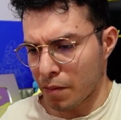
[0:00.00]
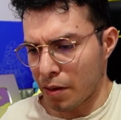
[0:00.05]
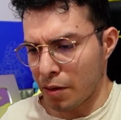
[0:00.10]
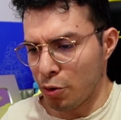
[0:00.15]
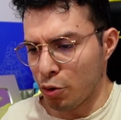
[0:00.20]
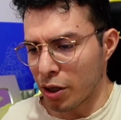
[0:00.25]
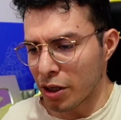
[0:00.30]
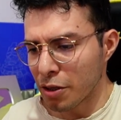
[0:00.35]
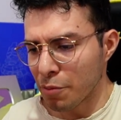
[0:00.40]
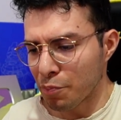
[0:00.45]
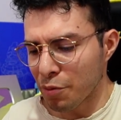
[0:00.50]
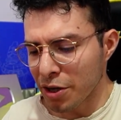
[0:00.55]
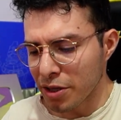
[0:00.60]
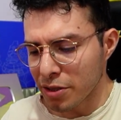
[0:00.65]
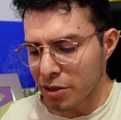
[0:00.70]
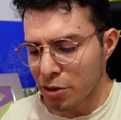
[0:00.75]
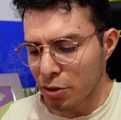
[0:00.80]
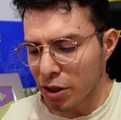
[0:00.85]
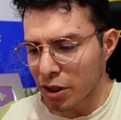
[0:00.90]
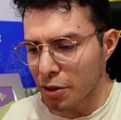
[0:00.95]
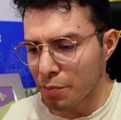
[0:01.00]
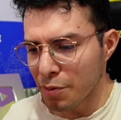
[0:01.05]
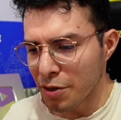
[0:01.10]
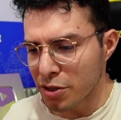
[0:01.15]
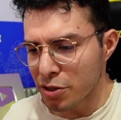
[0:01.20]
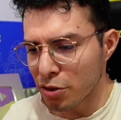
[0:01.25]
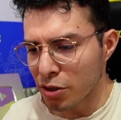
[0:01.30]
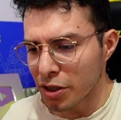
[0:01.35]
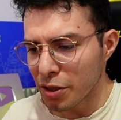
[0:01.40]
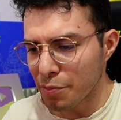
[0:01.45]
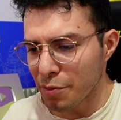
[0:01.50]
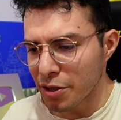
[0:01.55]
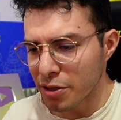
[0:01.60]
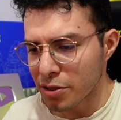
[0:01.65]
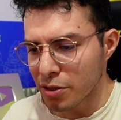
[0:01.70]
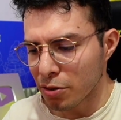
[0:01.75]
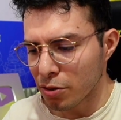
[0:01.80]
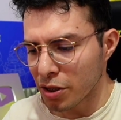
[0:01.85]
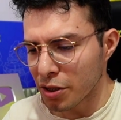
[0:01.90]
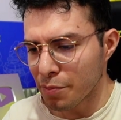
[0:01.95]
Look at the prince, look at the prince, look at the prince,
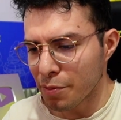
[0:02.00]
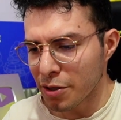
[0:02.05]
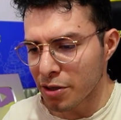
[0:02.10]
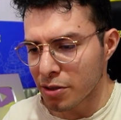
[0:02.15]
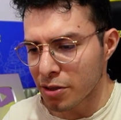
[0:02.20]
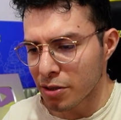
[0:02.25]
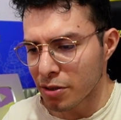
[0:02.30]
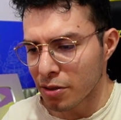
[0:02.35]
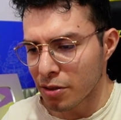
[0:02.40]
look at the prince.